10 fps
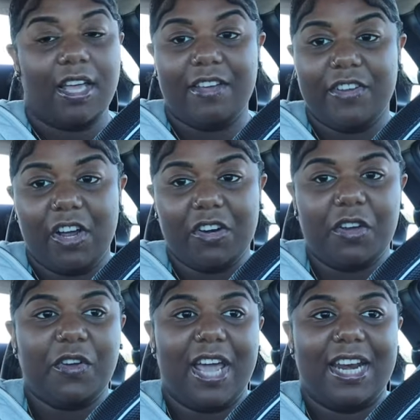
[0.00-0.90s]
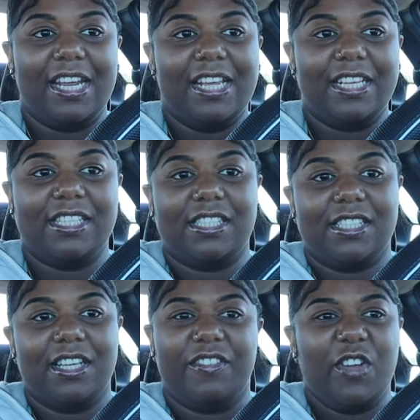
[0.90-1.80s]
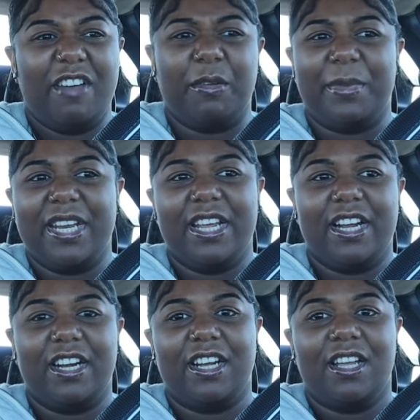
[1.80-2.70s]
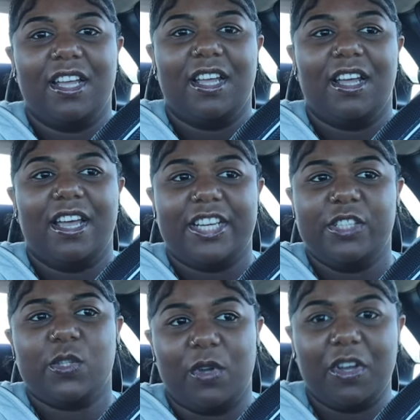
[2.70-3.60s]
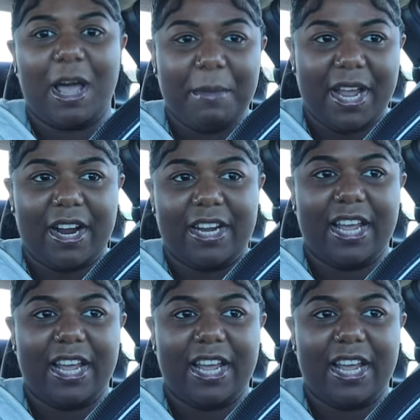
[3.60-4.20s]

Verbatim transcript: if you don't know who Hannah is, if you haven't been here, she's the one who got married.